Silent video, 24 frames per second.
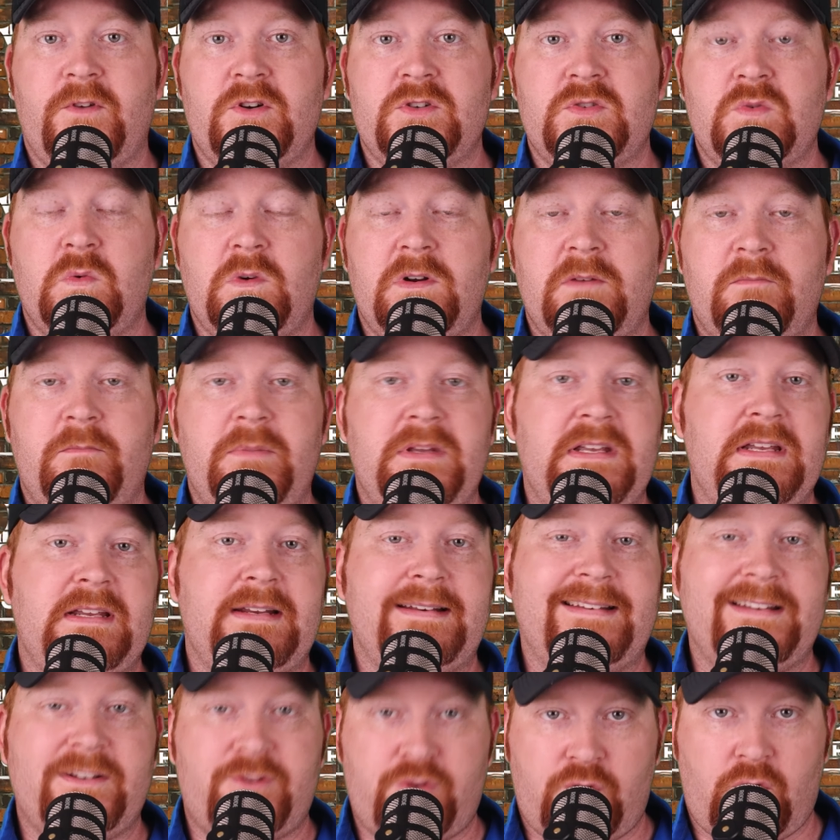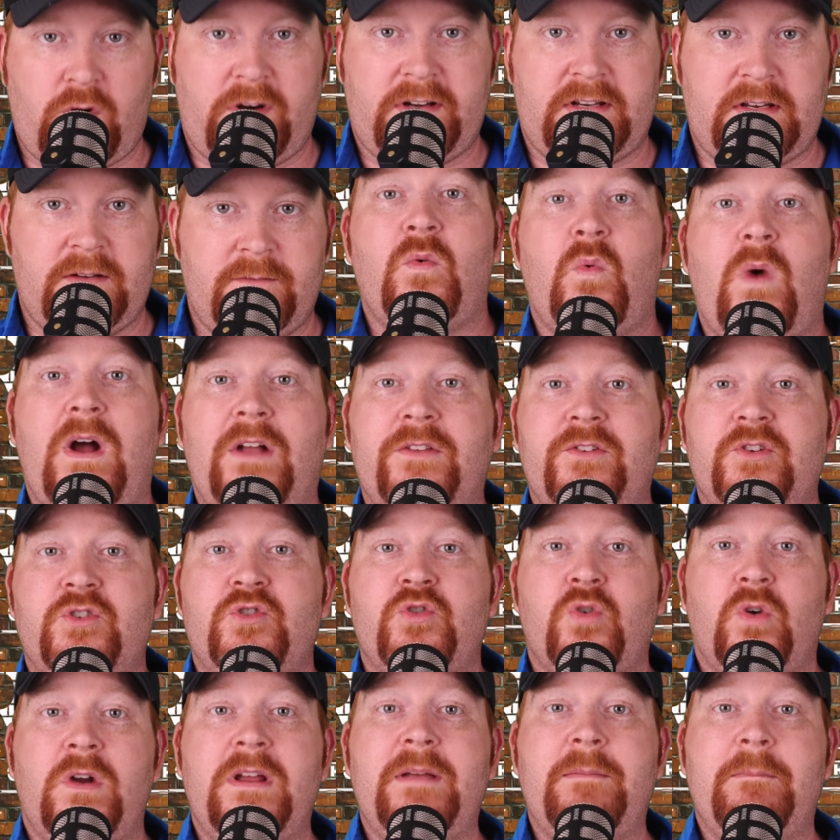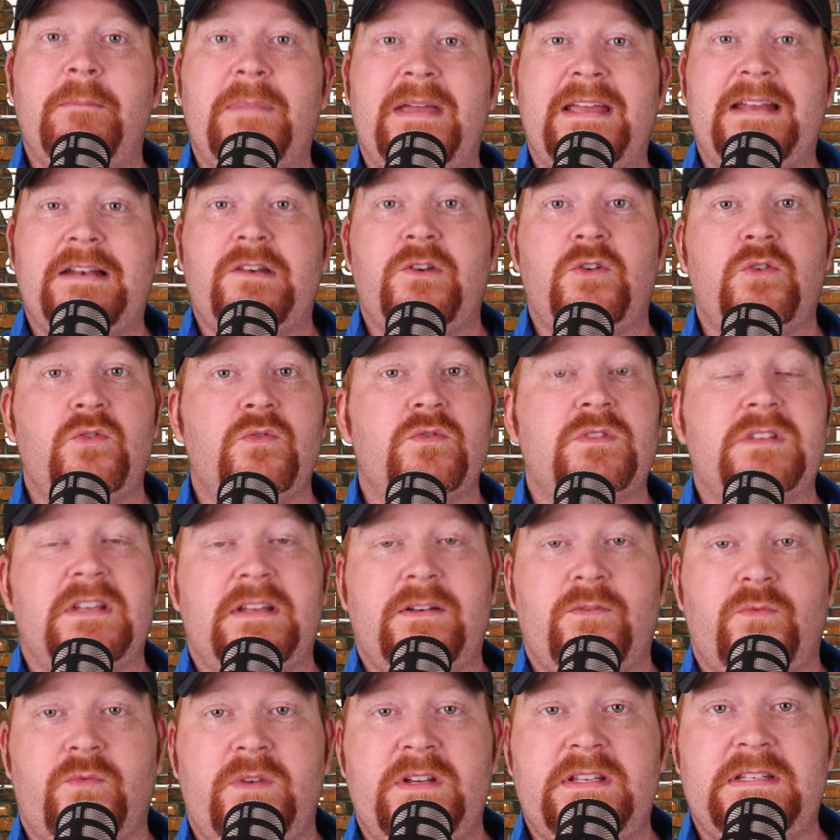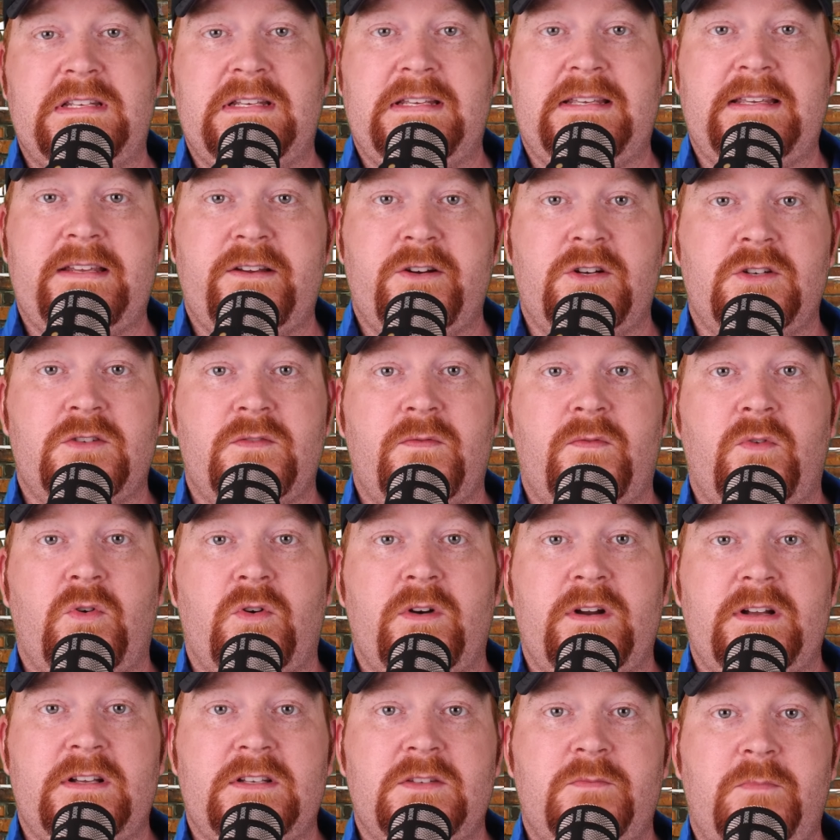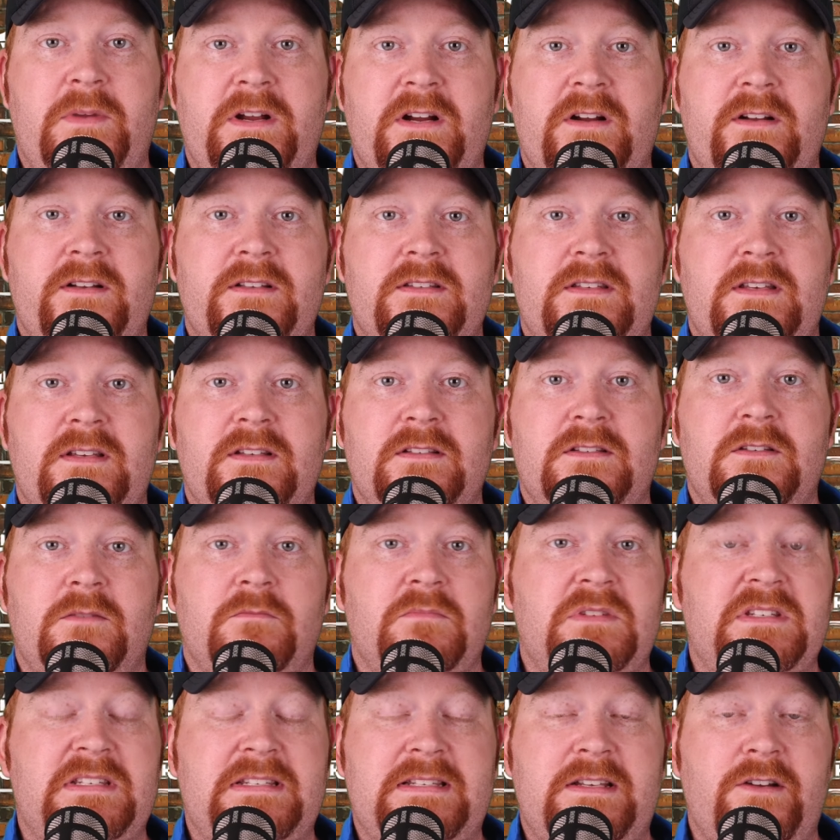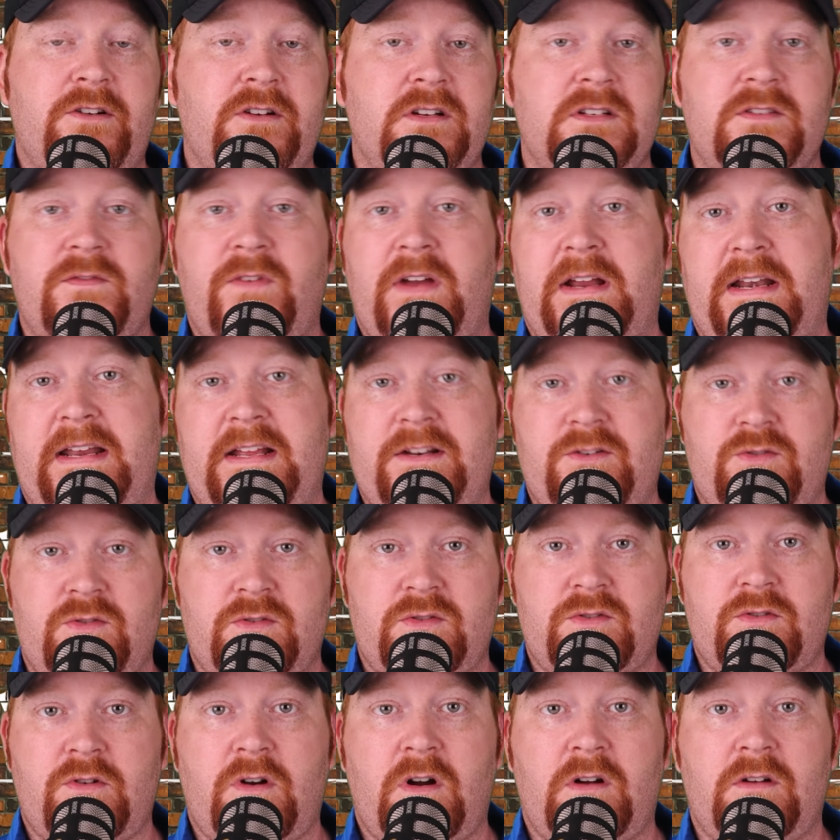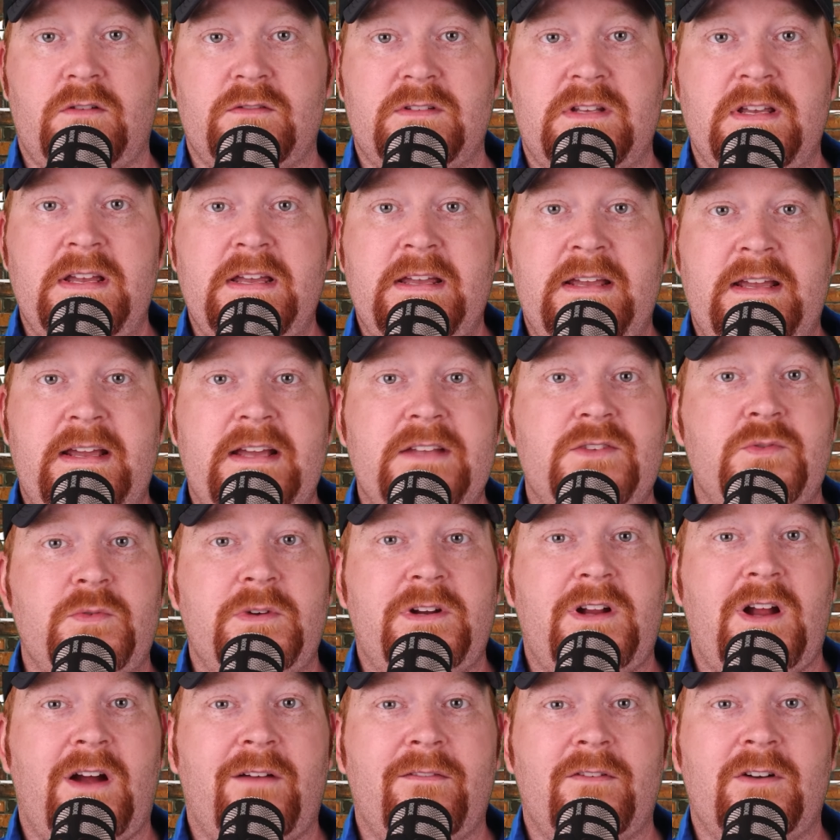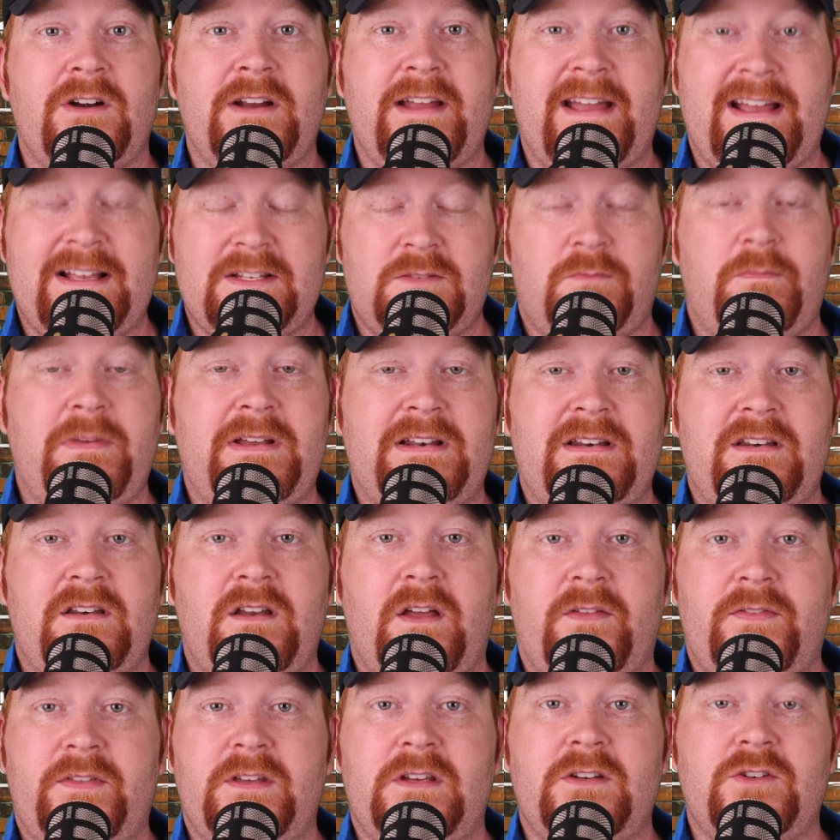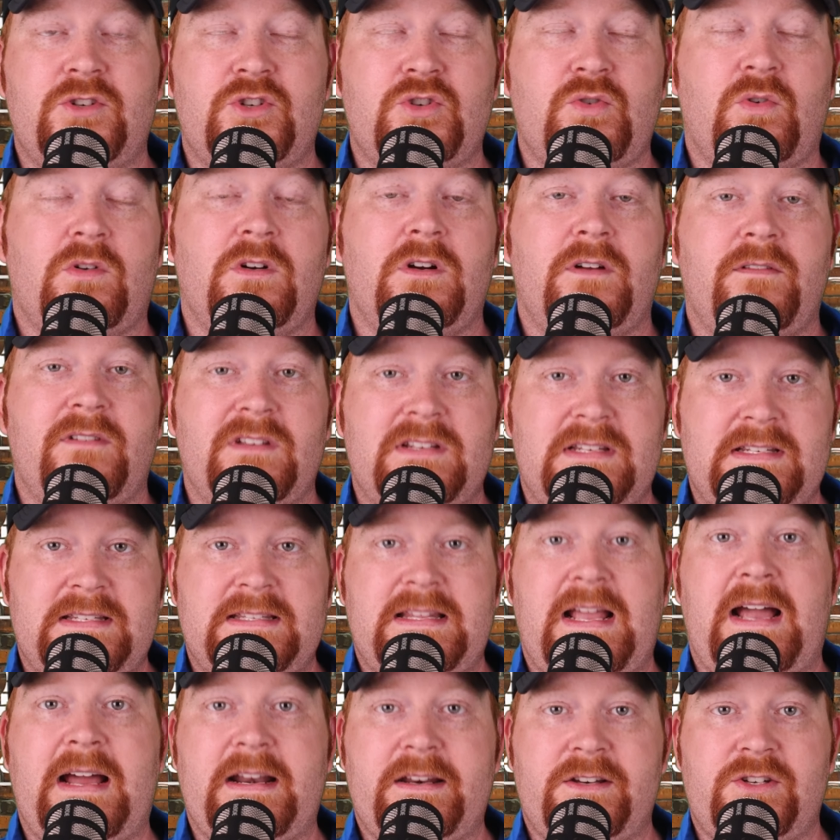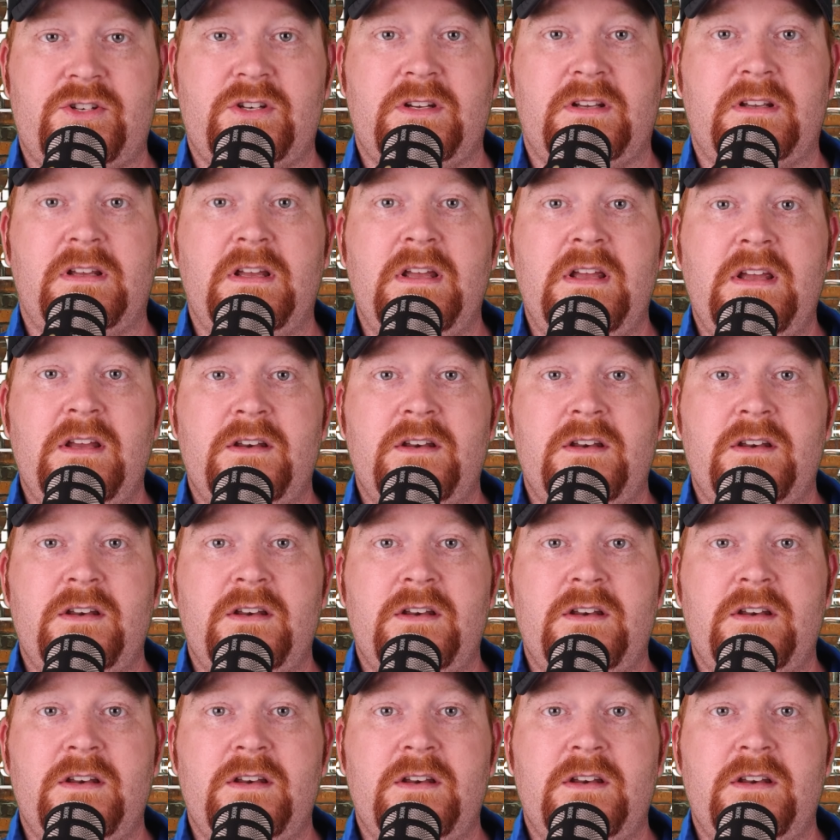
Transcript: First one being Detroit. While Detroit made news in recent years for experiencing some serious financial struggles, its recovery has been nothing short of astonishing.